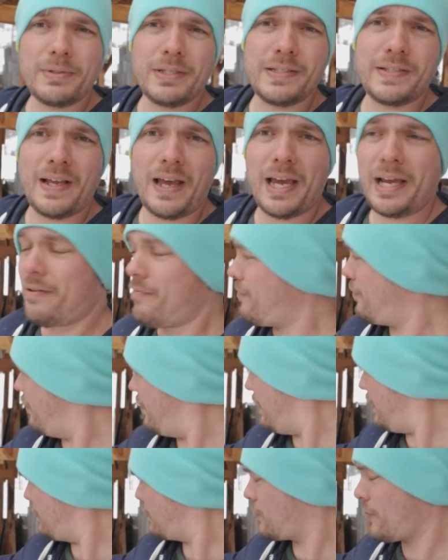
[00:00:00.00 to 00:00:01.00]
design for
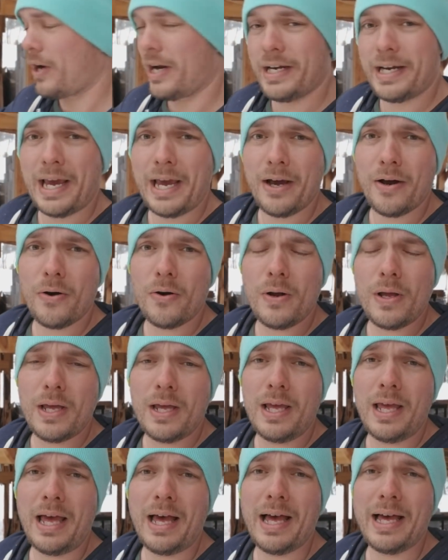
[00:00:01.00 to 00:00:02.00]
this right now
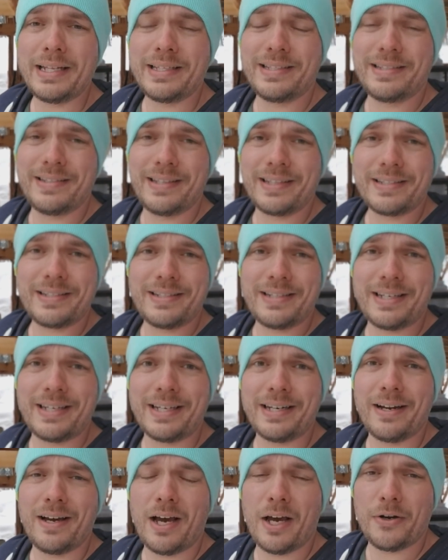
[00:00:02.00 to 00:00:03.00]
at
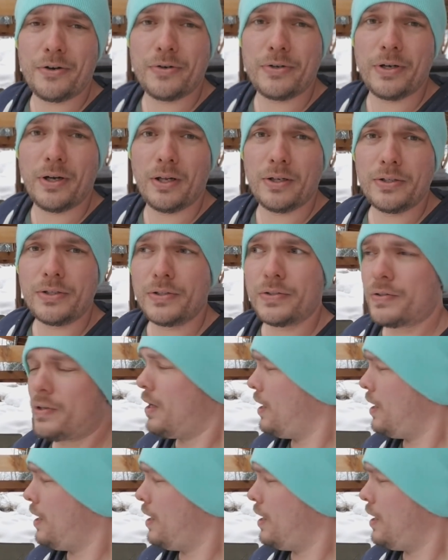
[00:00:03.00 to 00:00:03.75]
$1,600